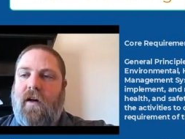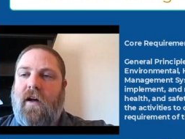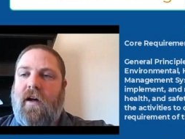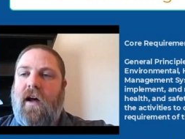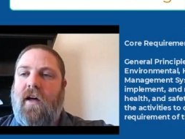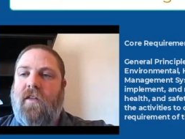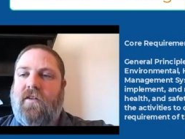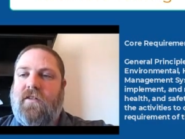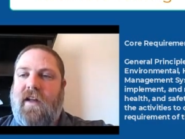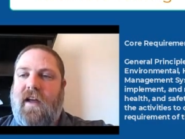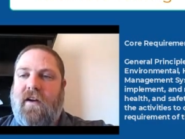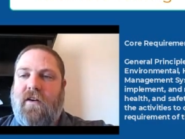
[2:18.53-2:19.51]
other
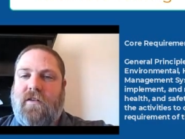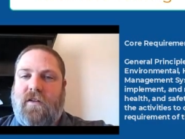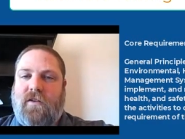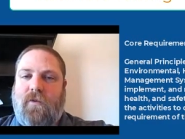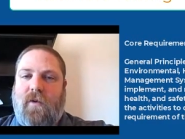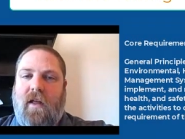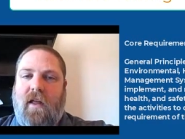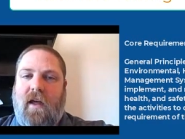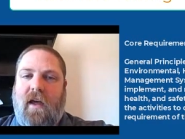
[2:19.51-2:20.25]
standards as well,